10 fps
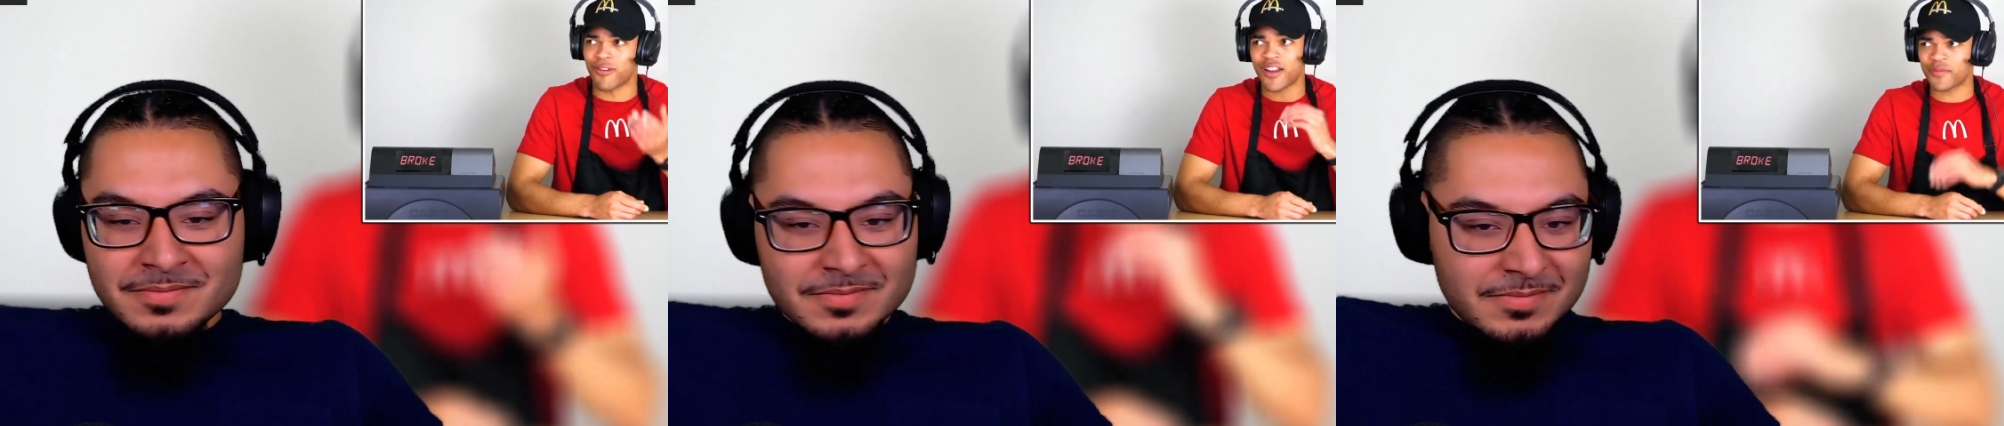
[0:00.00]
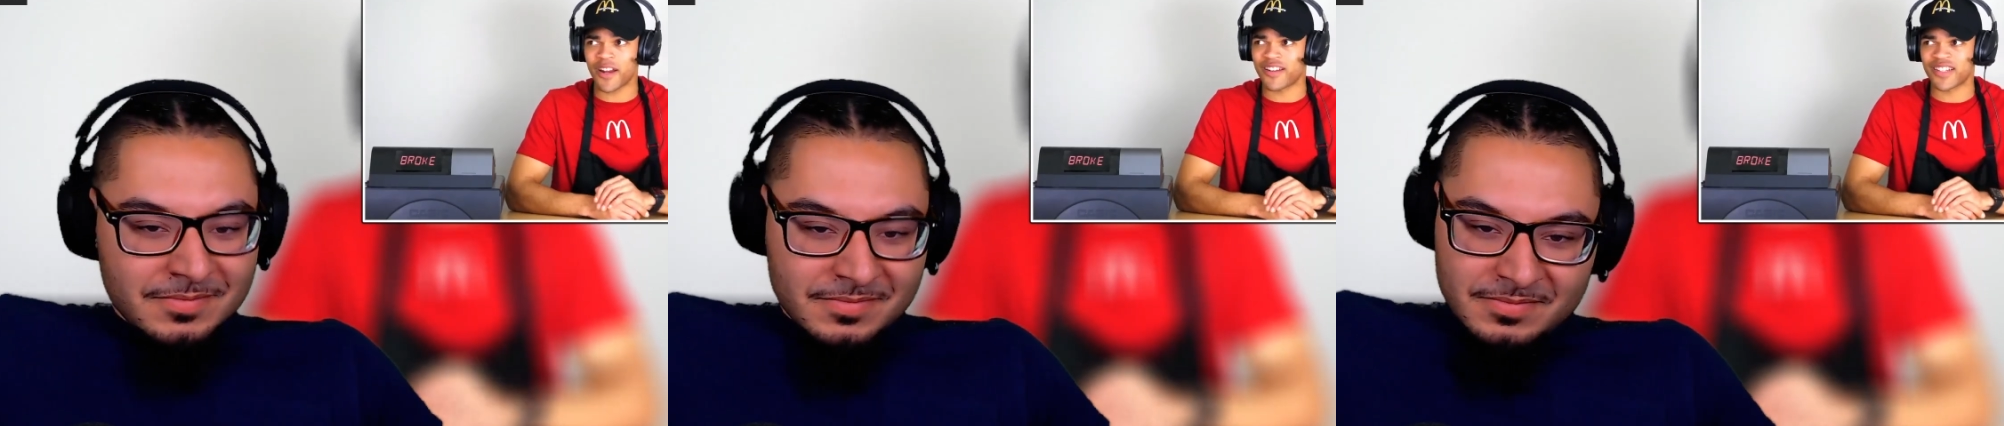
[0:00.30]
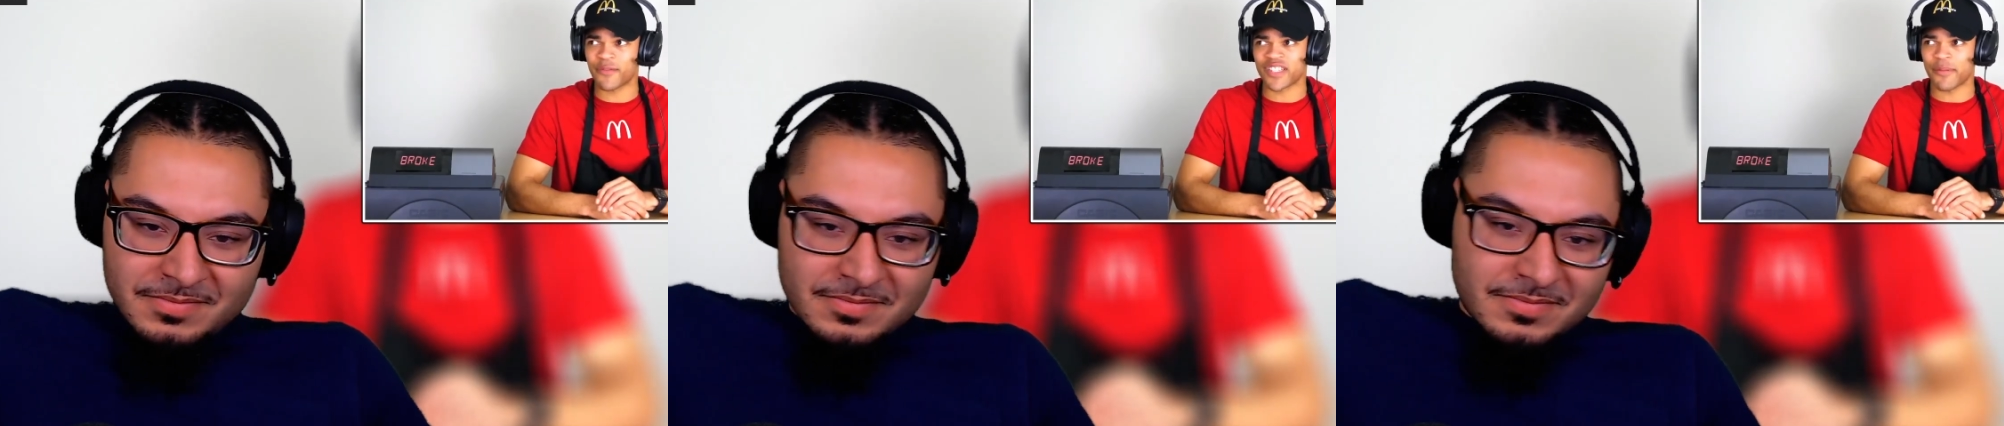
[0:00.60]
Speaker 1: Ronald's been
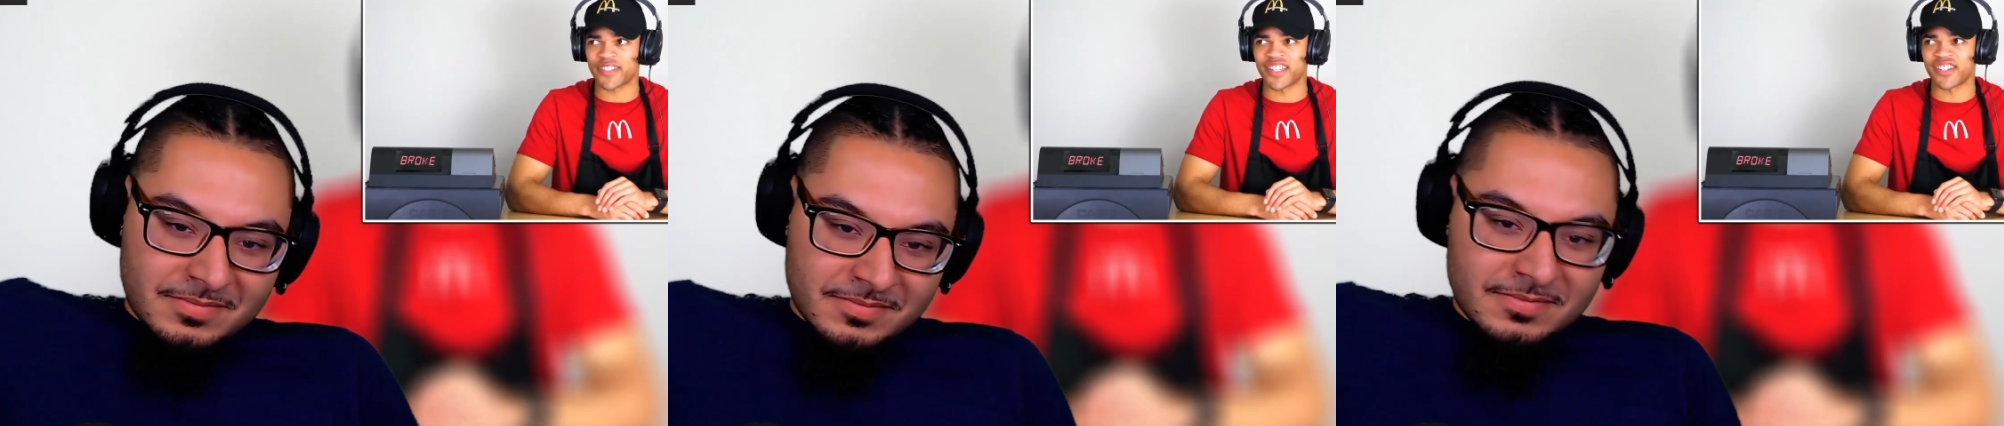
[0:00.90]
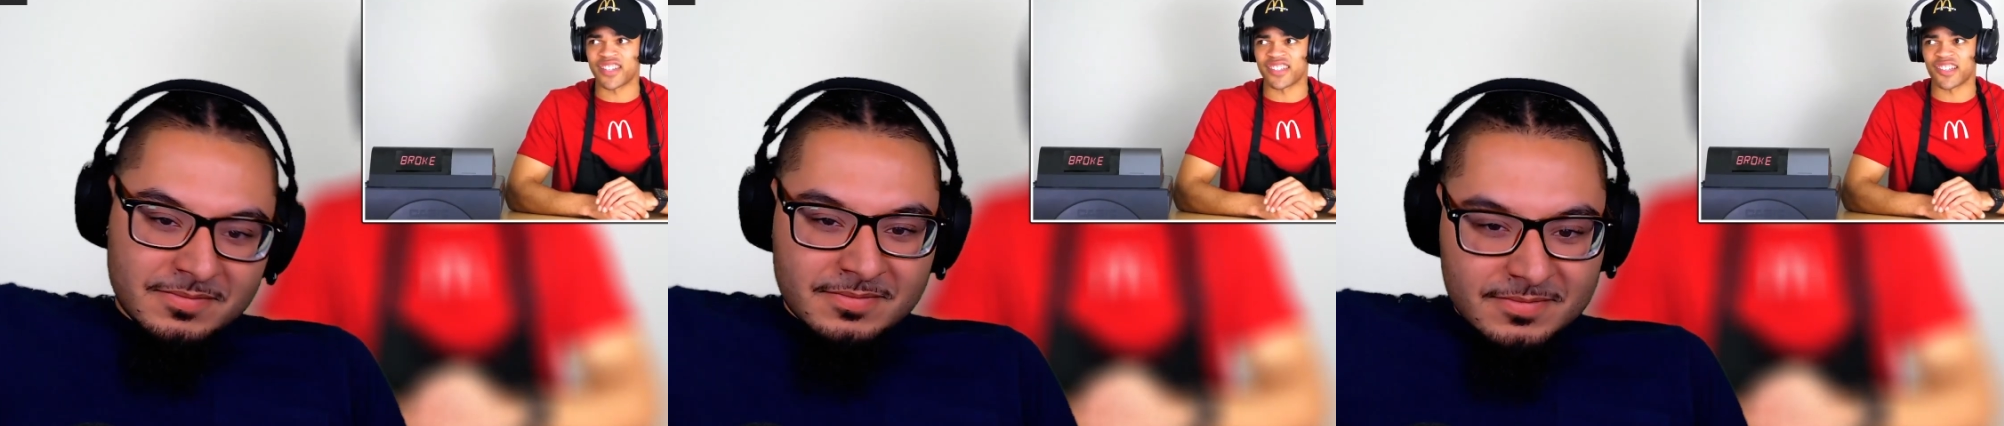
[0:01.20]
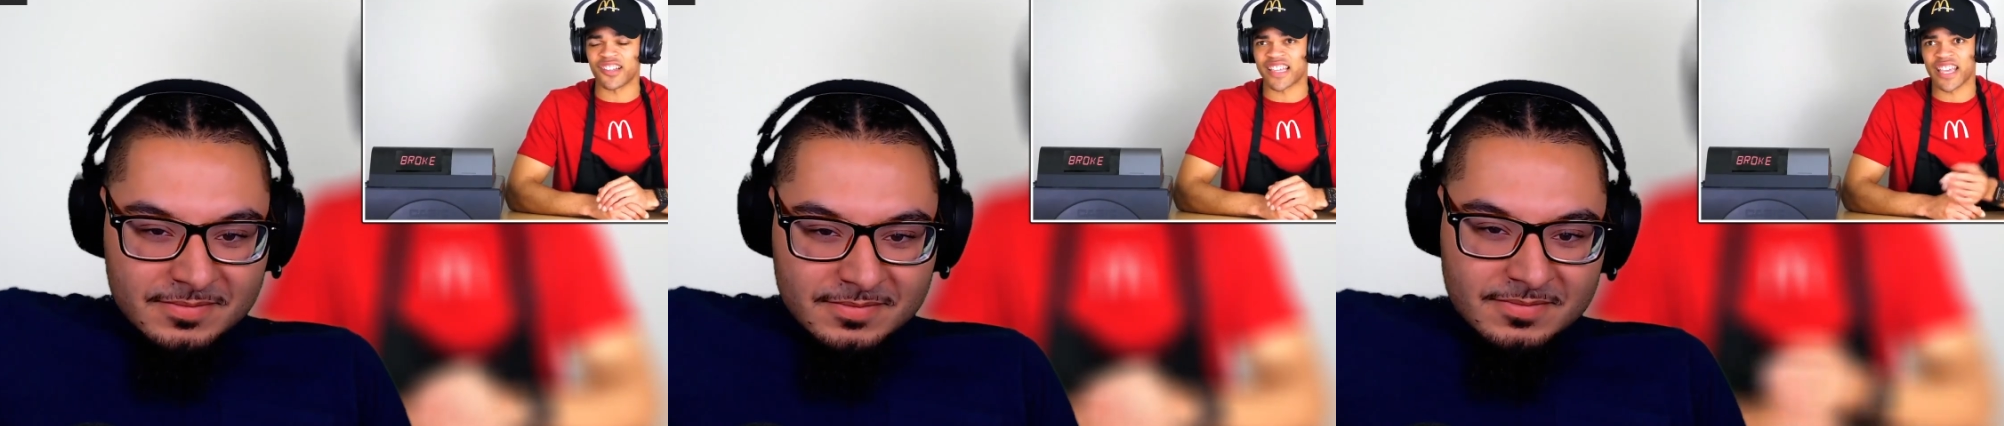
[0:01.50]
on a different type of stingy
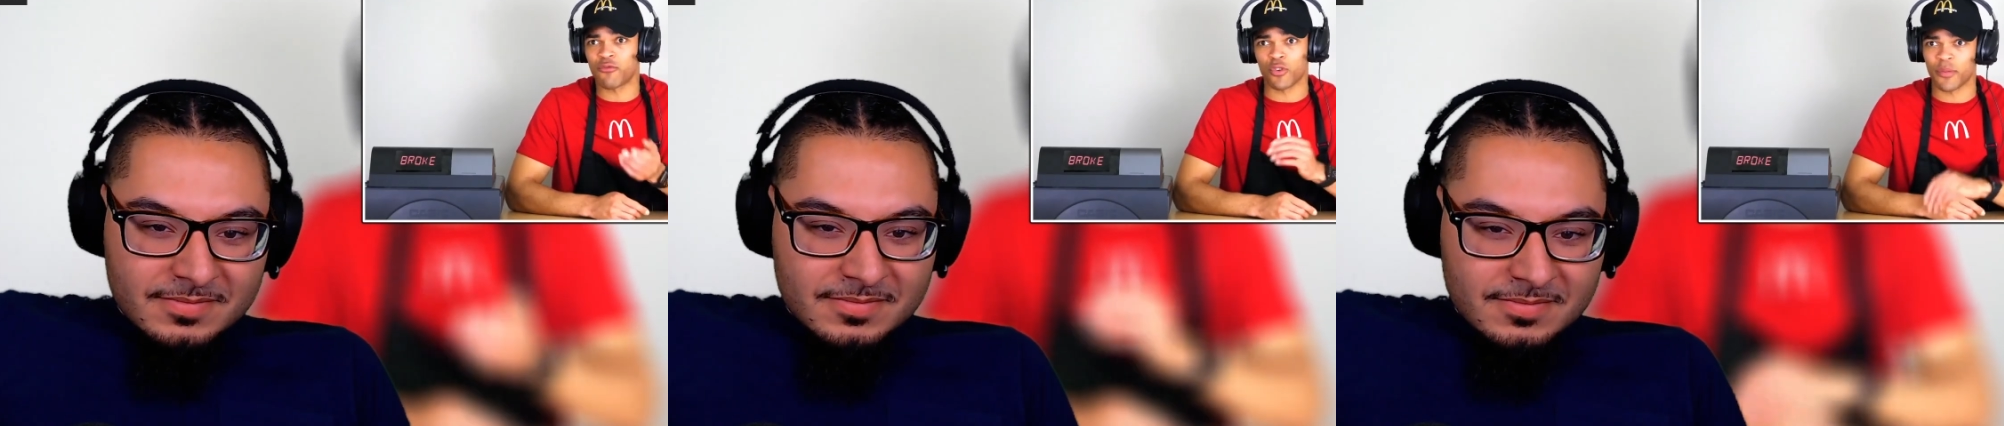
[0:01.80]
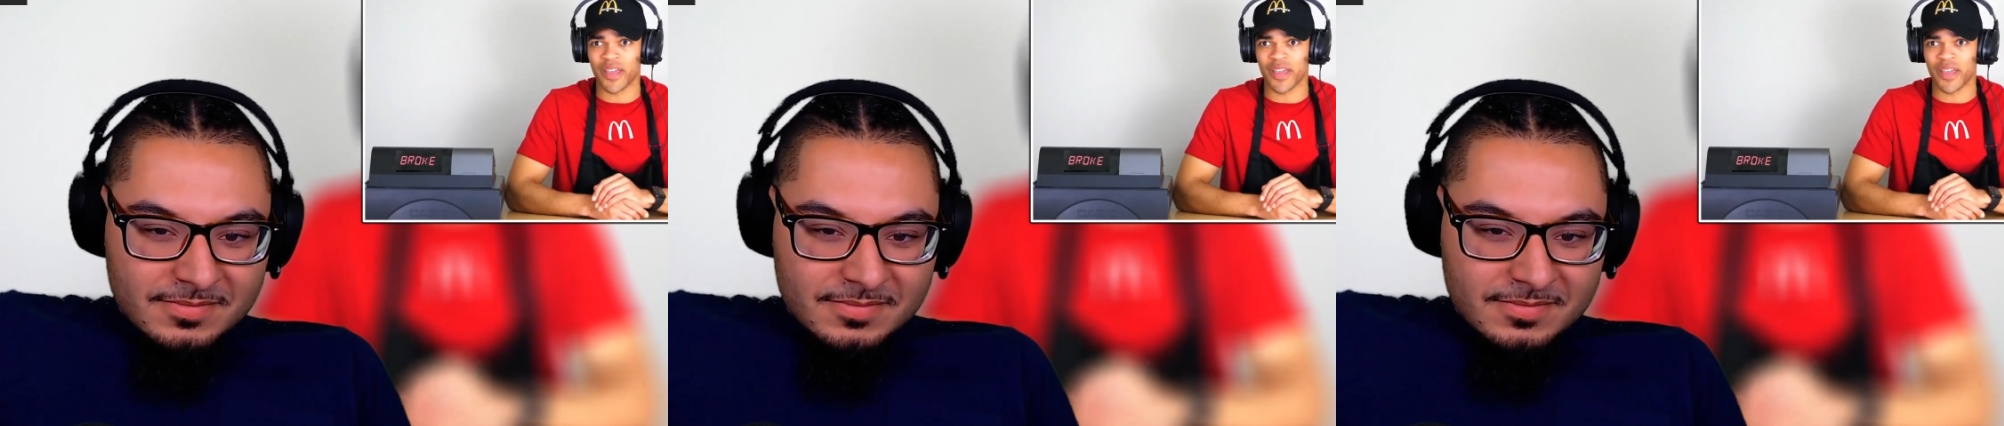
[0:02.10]
since he lost that 8-roll to